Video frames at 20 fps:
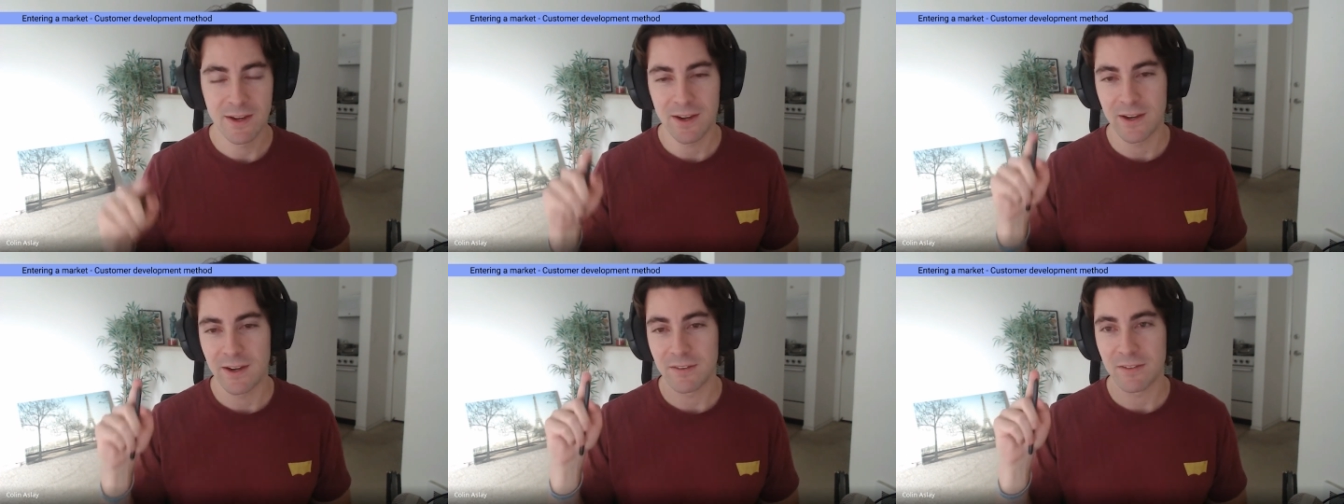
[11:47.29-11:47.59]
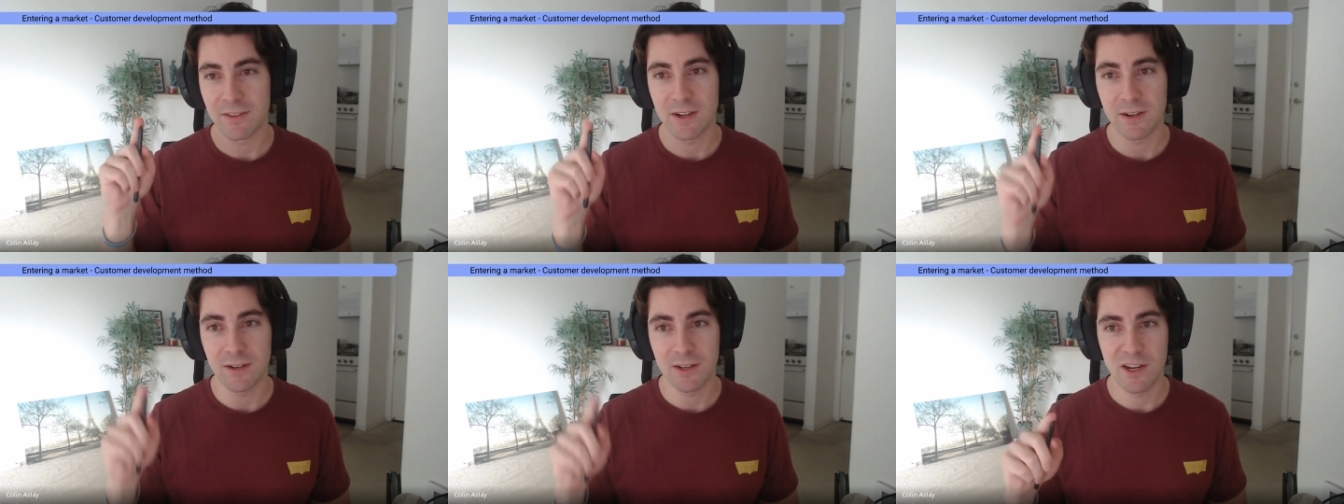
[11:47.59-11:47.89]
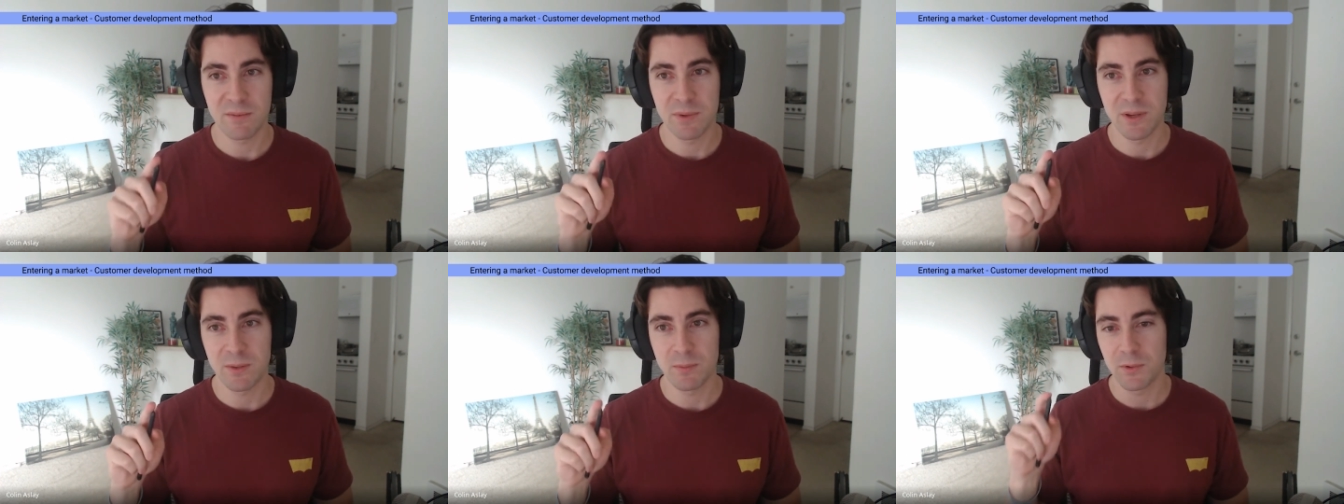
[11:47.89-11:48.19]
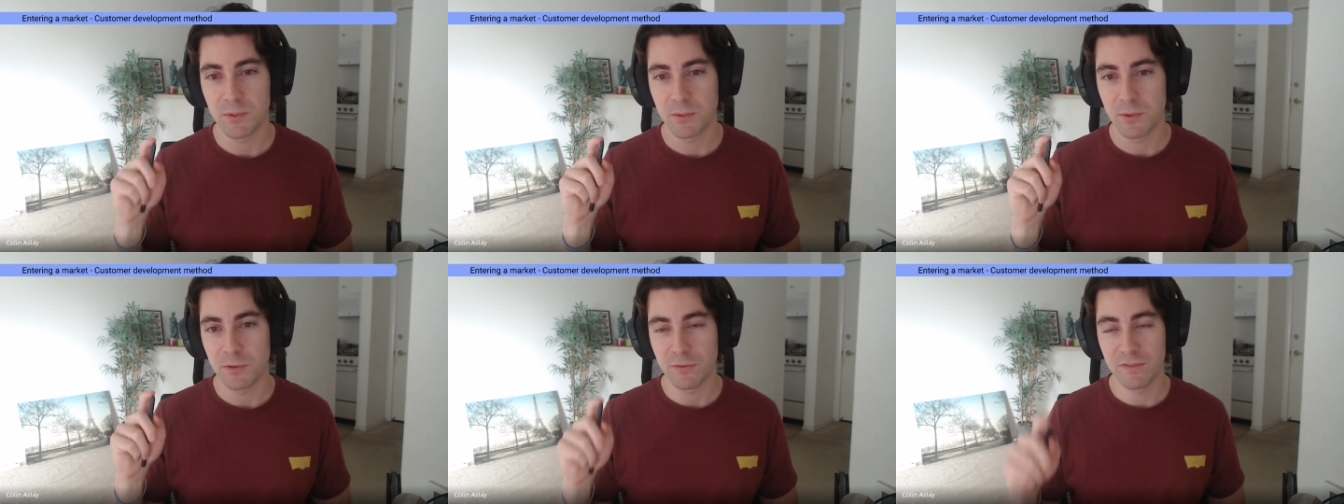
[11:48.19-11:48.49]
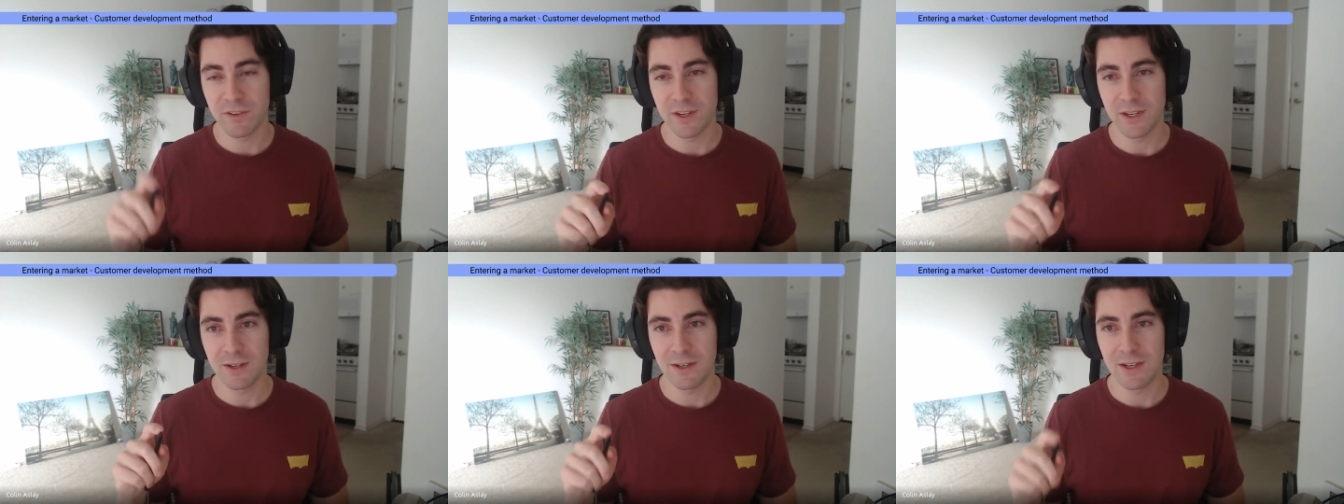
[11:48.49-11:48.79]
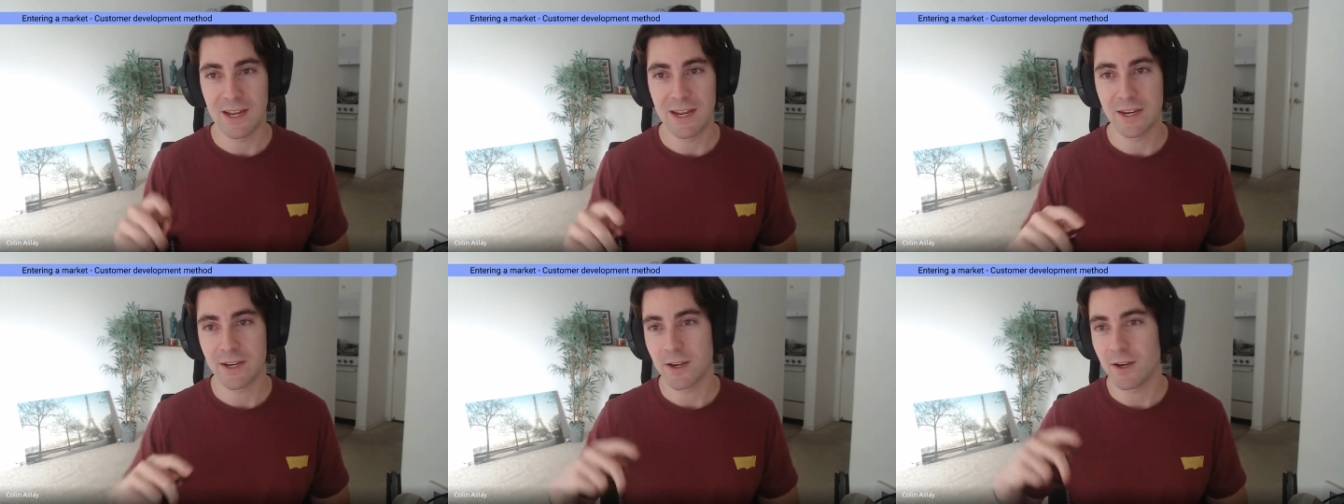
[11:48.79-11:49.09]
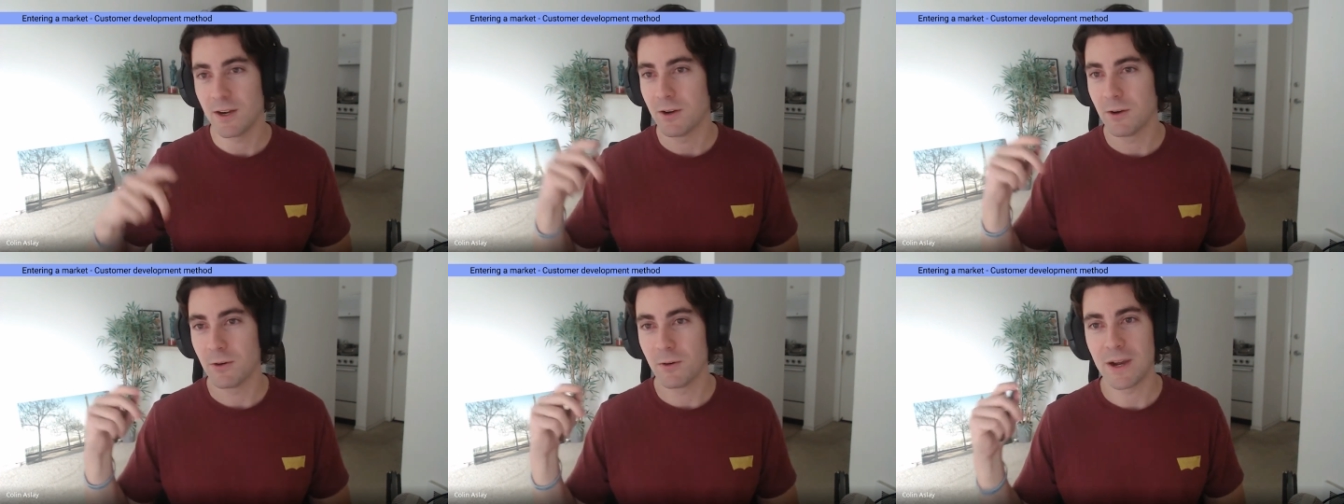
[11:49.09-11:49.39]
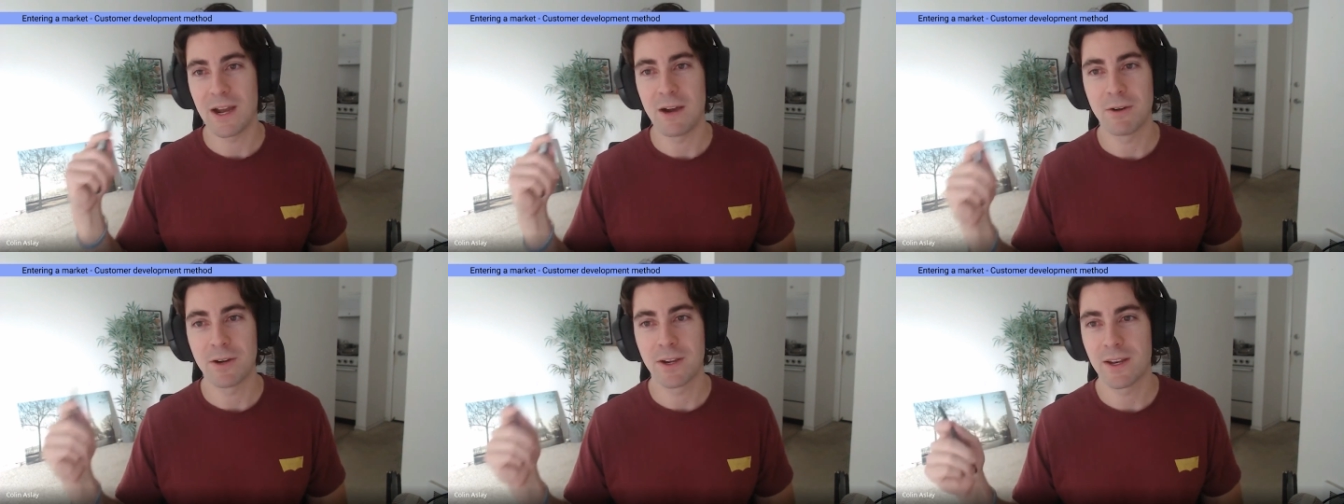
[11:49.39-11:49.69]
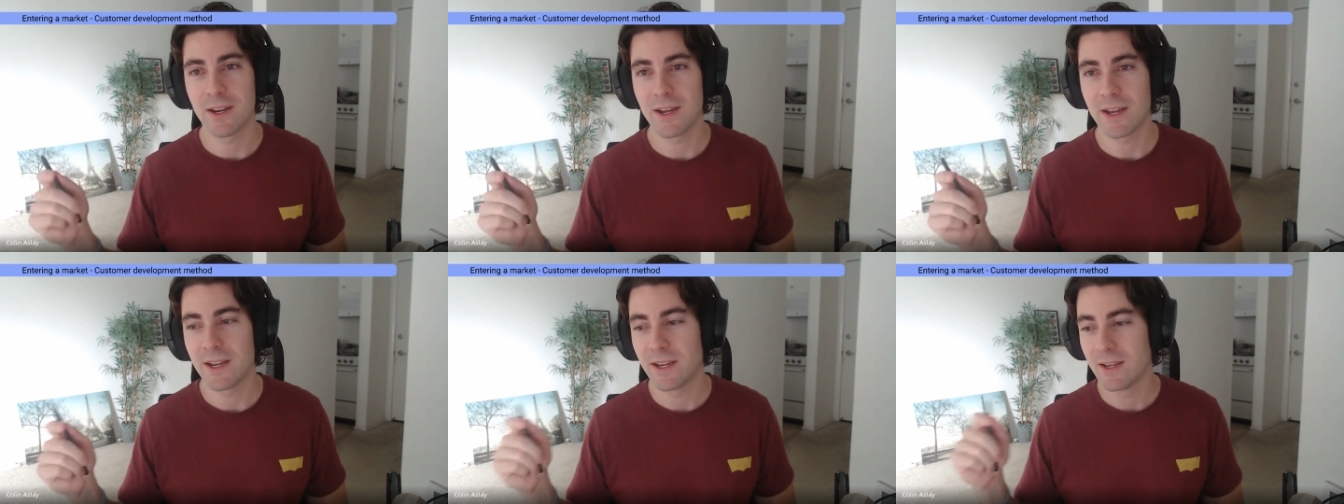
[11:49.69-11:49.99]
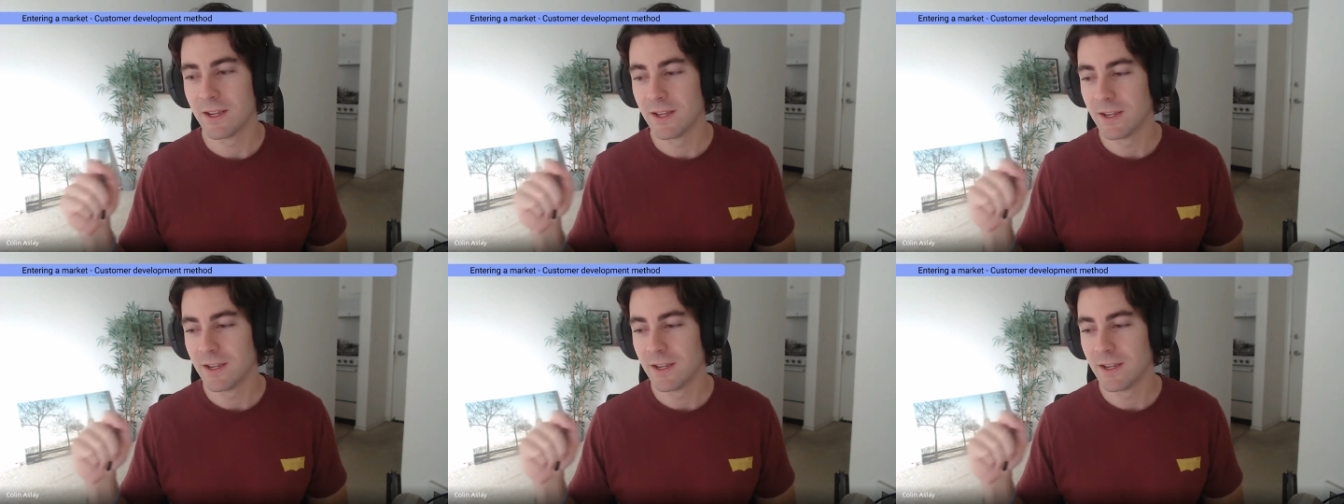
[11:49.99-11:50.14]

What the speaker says: And I think a lot of people will feel like, oh, how can I